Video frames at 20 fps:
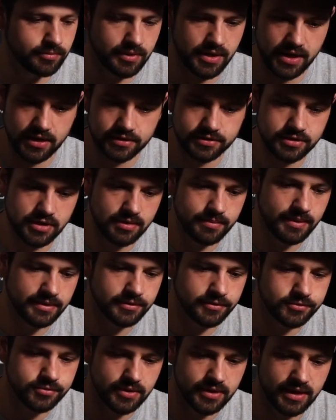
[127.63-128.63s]
We're not going to talk
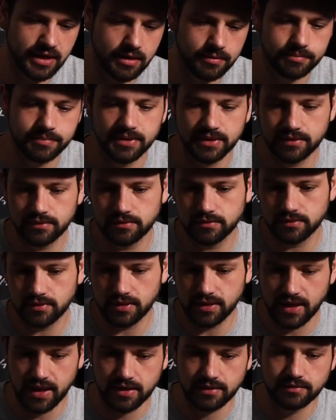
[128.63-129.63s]
about those right now, but
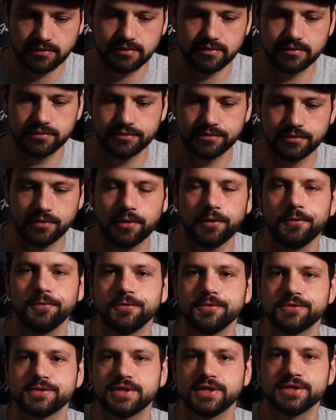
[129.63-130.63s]
again, all
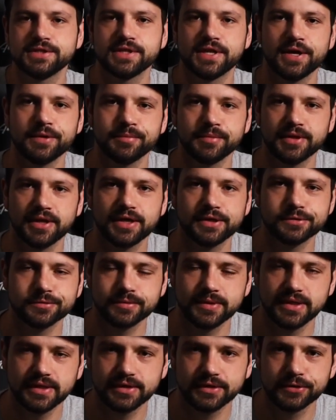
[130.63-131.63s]
those things that happened last
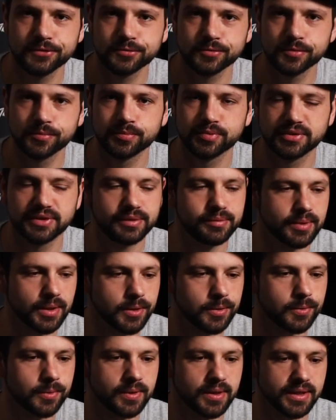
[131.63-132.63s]
week, those were
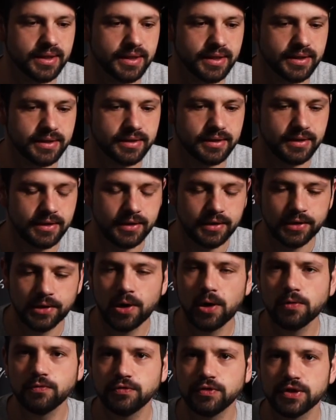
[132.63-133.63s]
pre-recorded and
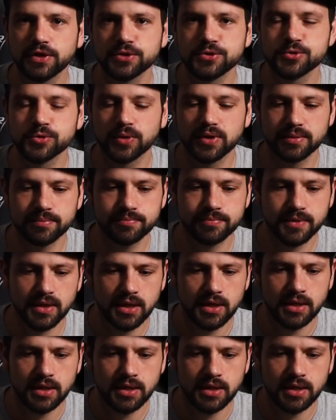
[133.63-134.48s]
hopefully you enjoyed them.